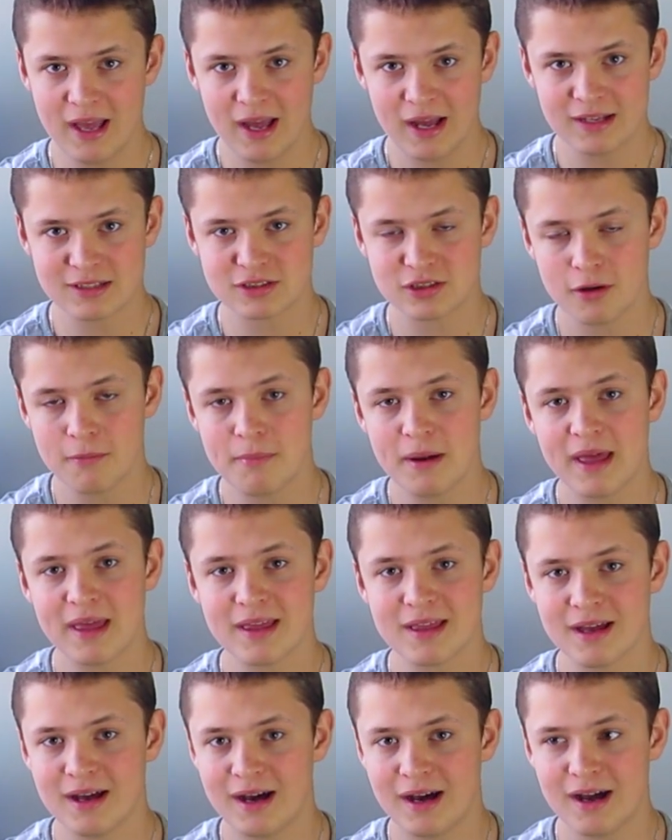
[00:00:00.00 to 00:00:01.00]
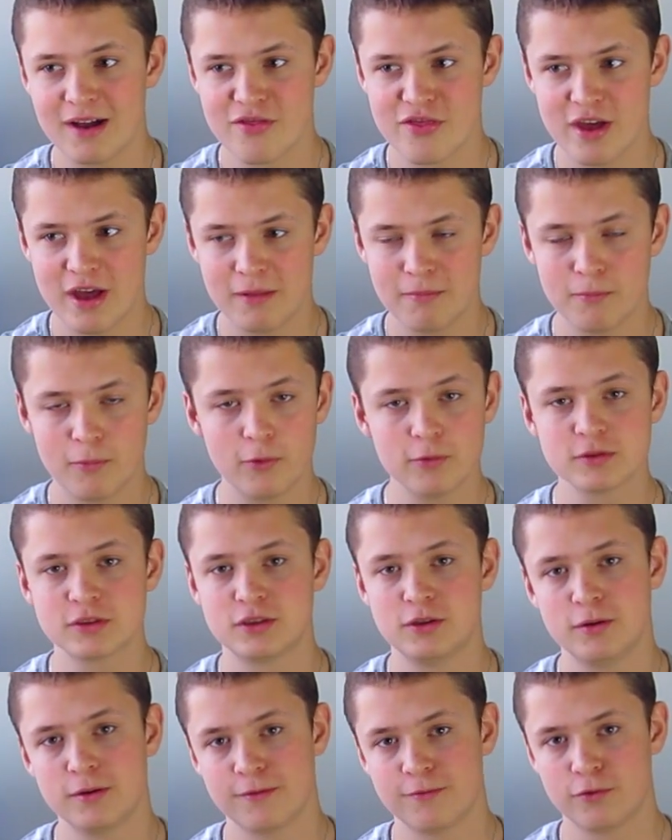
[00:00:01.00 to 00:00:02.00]
It's so big uh, that most
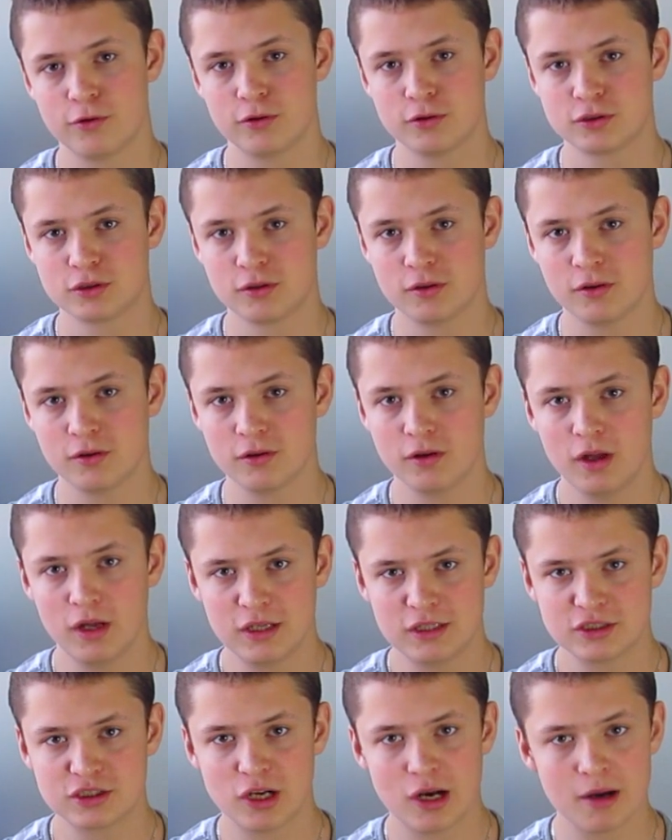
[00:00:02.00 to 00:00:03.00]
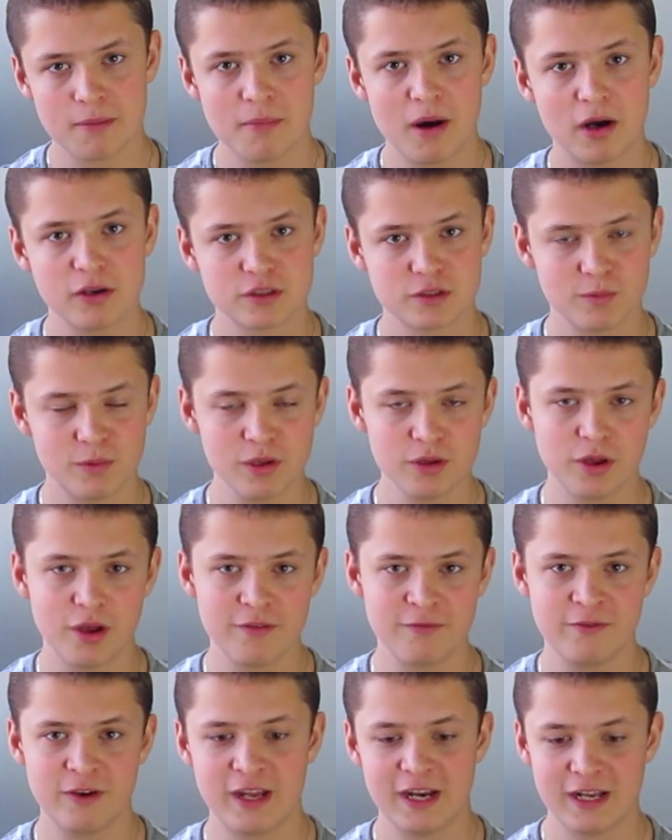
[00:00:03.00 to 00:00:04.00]
universal shock mounts will
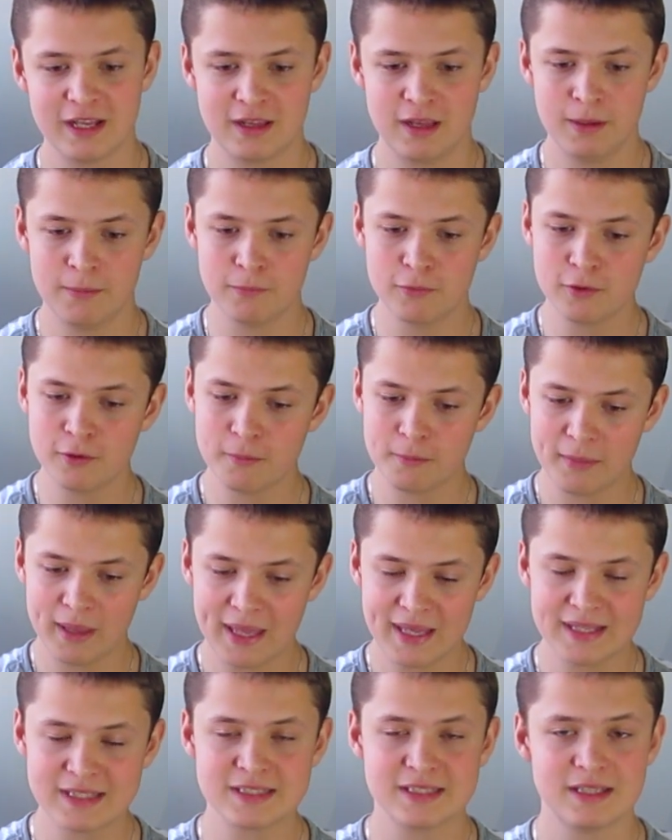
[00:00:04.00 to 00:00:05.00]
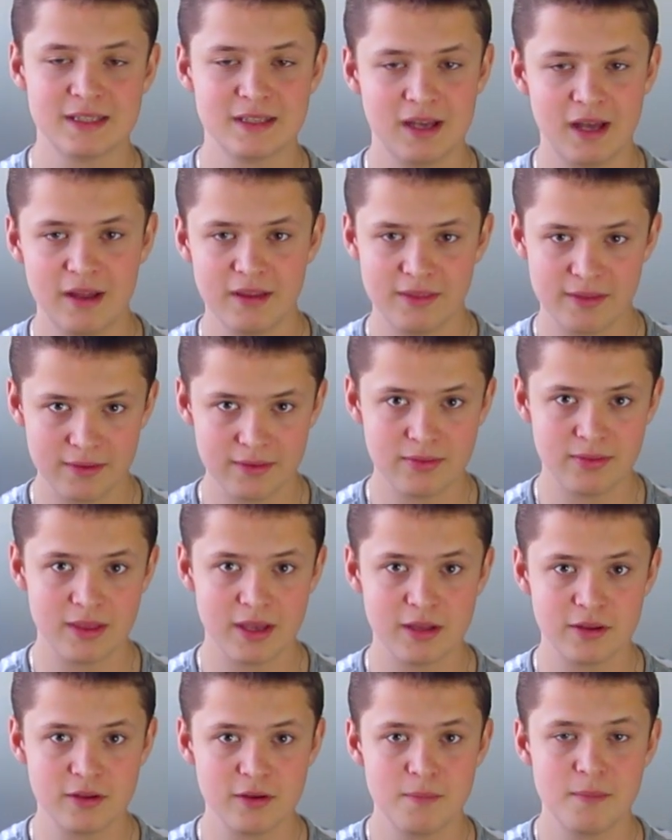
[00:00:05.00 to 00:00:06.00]
not fit it. Blue makes, uh,
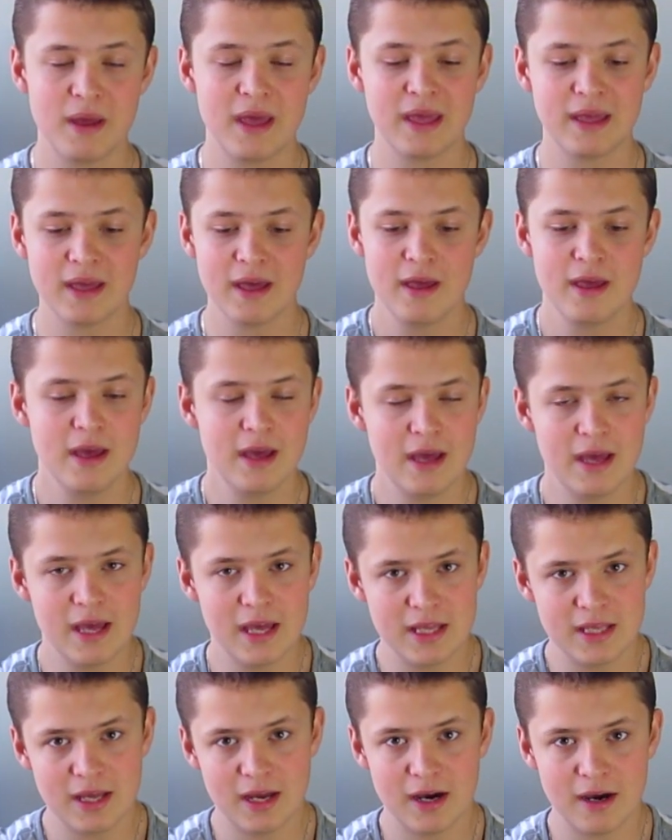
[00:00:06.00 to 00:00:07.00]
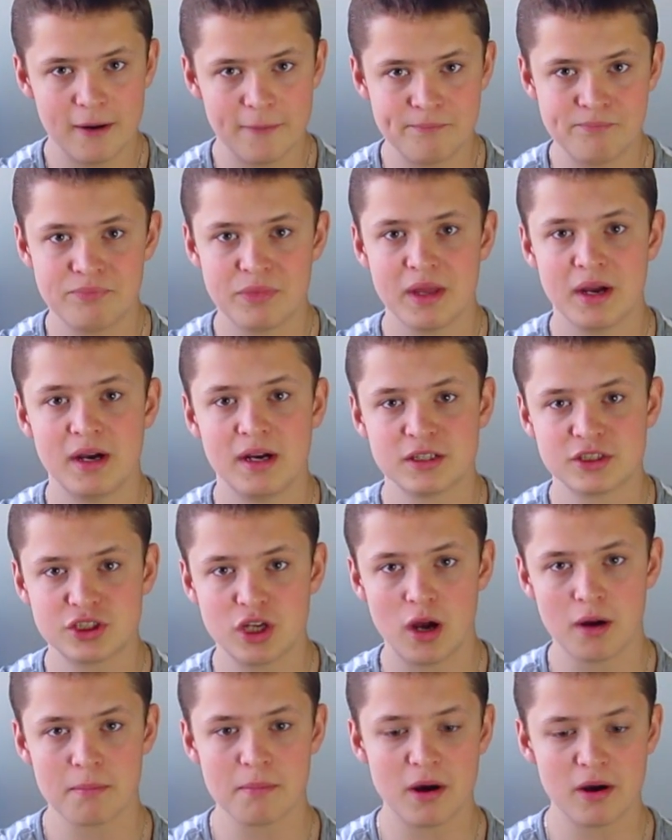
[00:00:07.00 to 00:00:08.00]
they do make a um, uh,
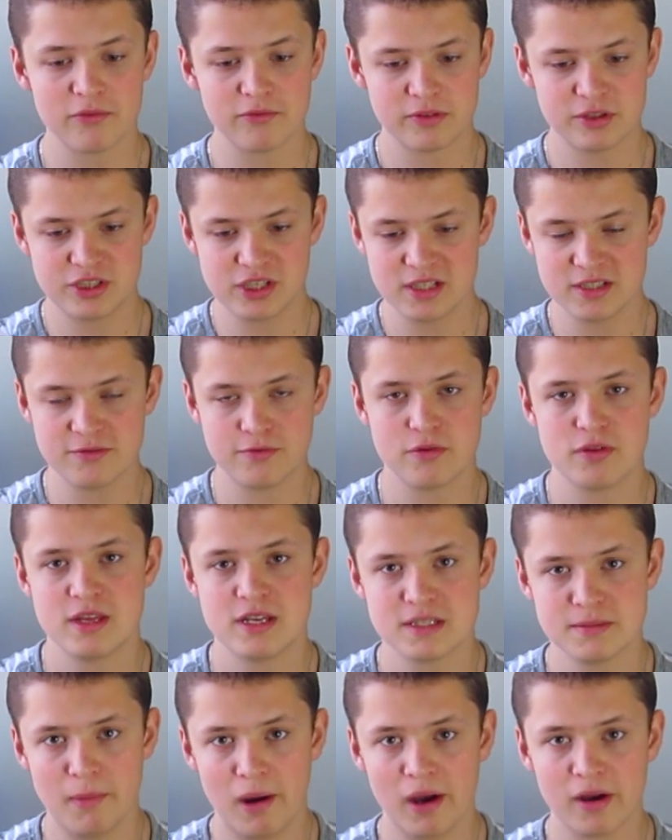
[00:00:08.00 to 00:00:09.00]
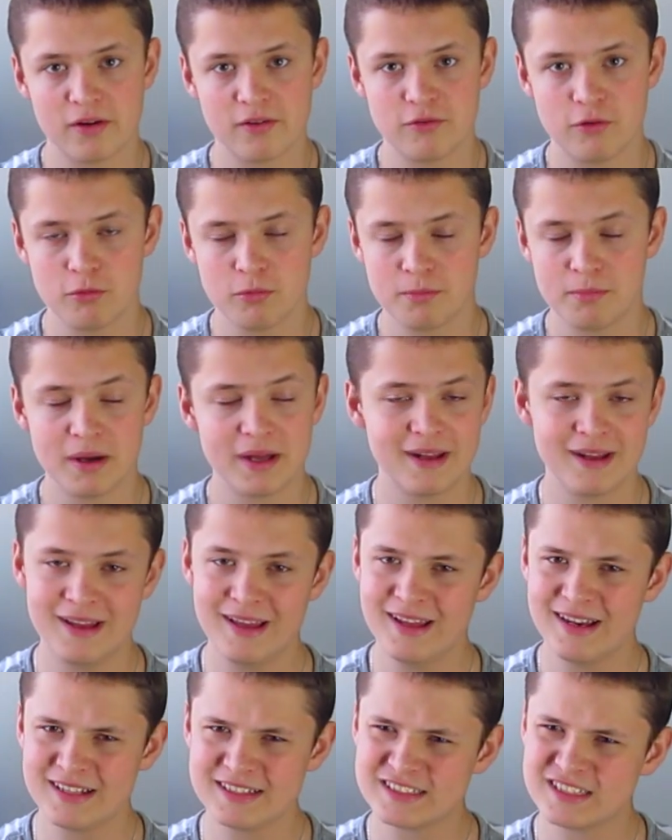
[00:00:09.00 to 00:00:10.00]
shock mount just for this microphone but
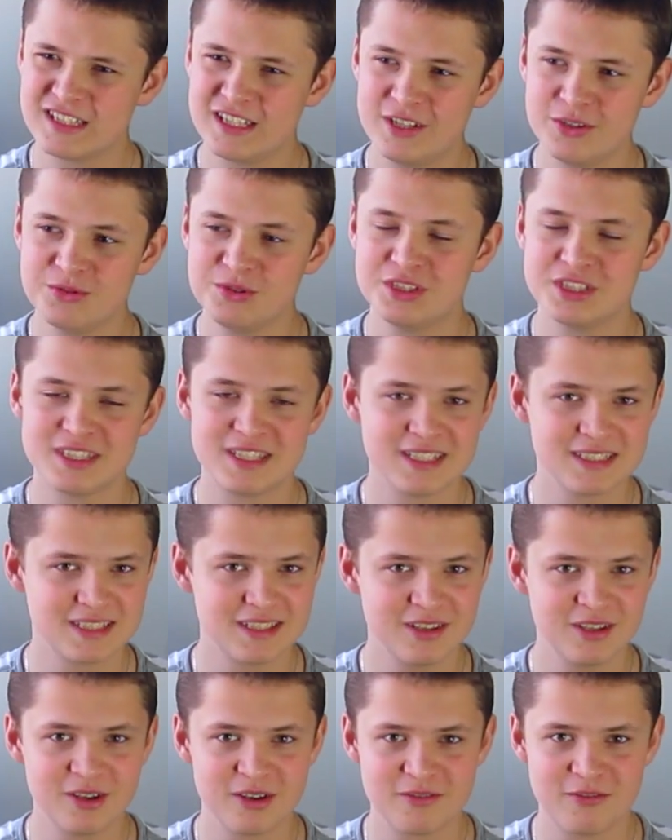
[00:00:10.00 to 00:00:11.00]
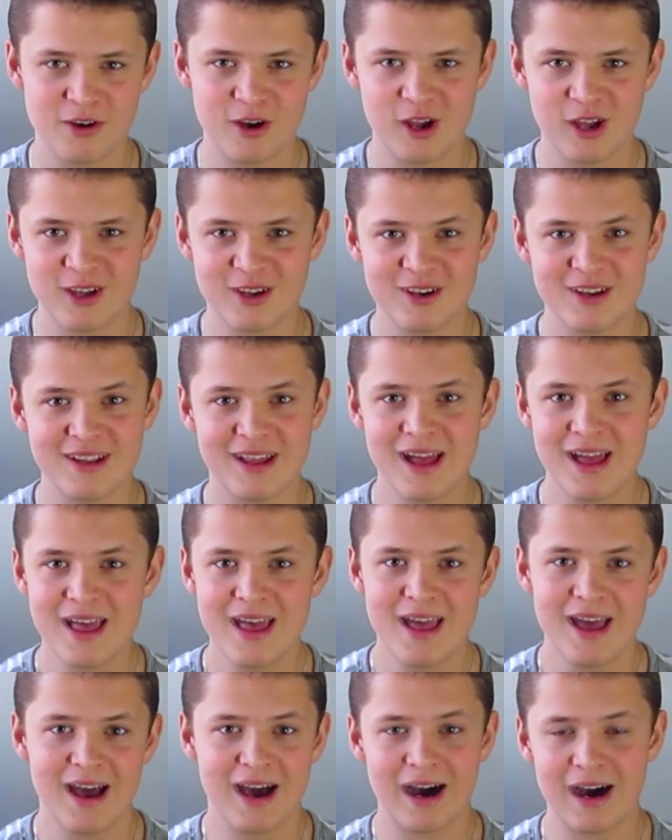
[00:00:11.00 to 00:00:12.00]
it is huge it doesn't look very good
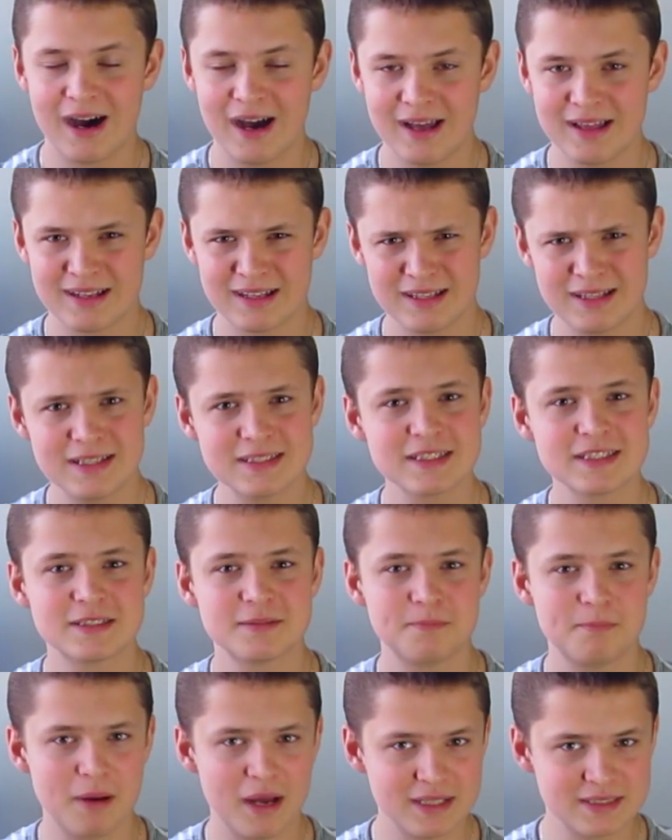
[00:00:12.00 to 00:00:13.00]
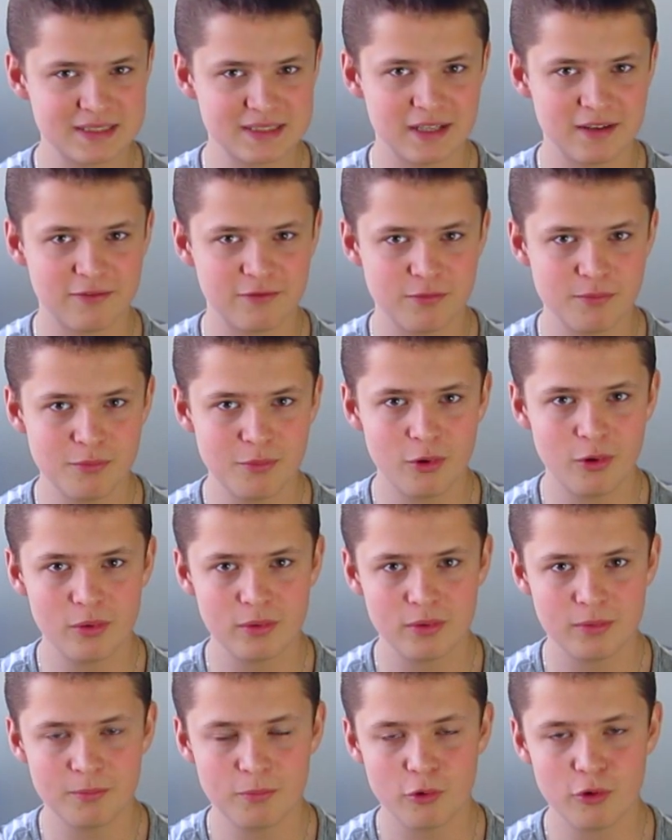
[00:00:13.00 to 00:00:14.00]
uh, and it is expensive
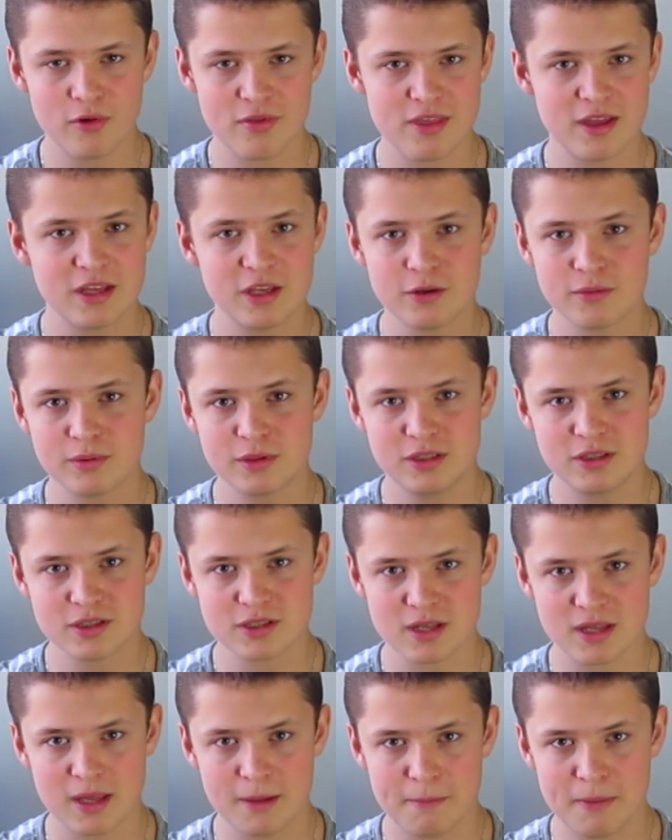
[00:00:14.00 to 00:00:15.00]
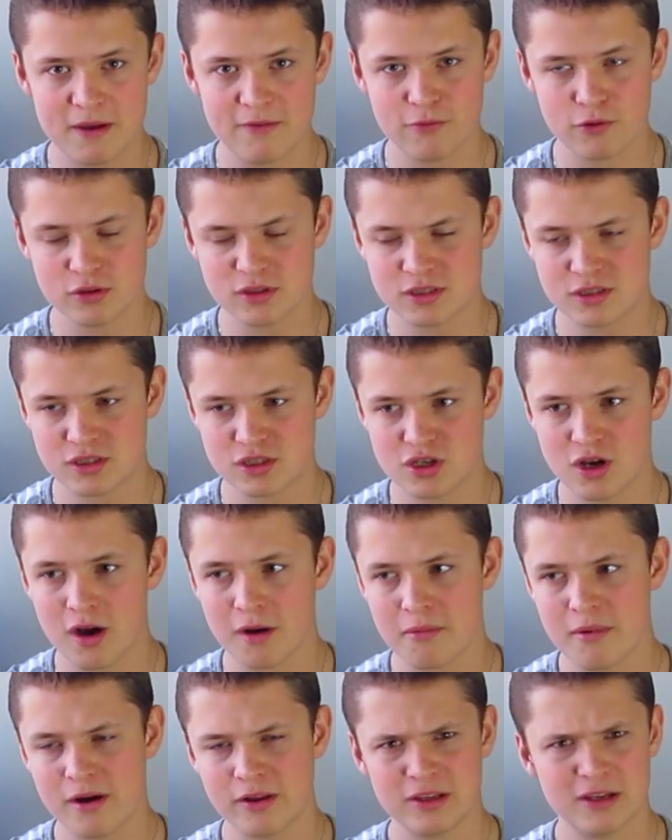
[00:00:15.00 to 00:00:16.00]
more more than you would usually pay for a shock
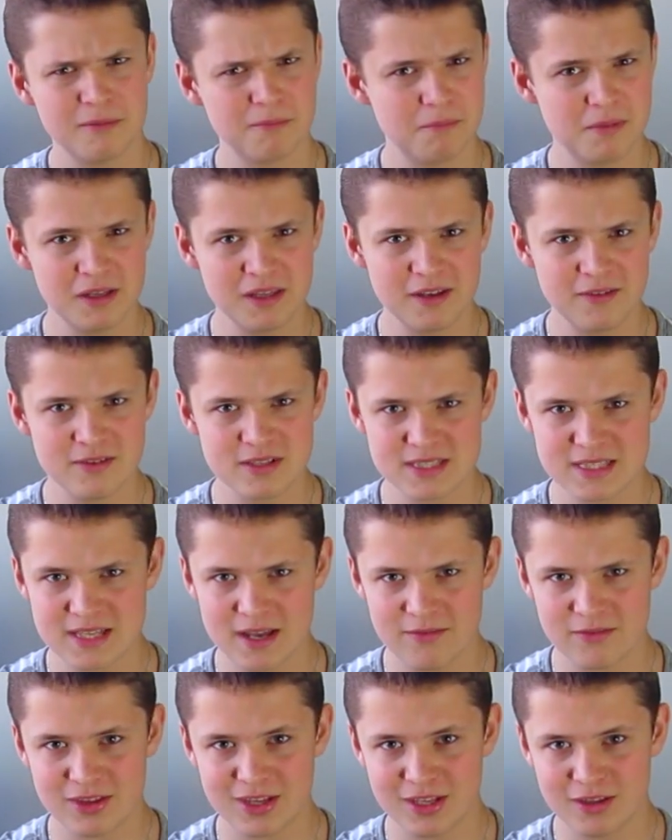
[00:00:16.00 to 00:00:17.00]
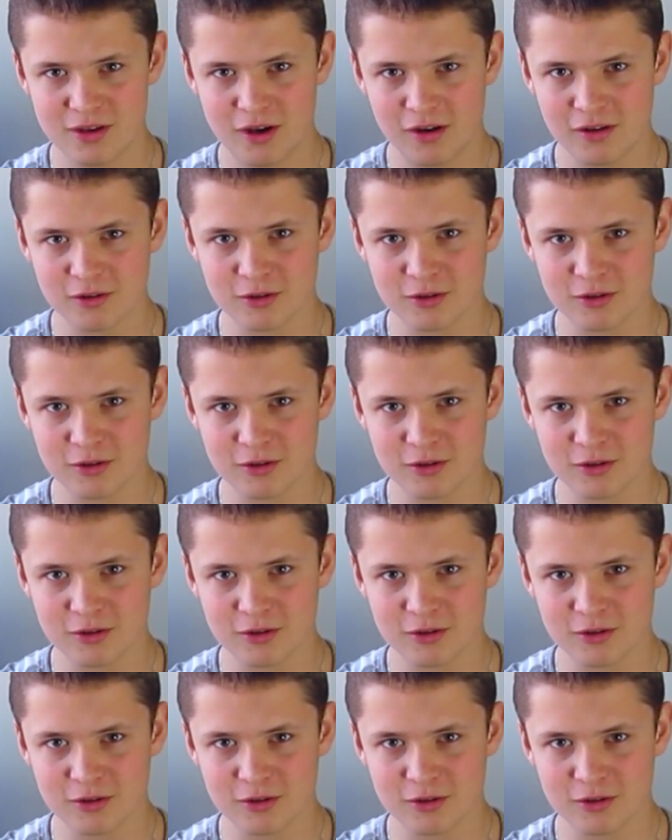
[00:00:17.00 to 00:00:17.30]
mount I believe it's $70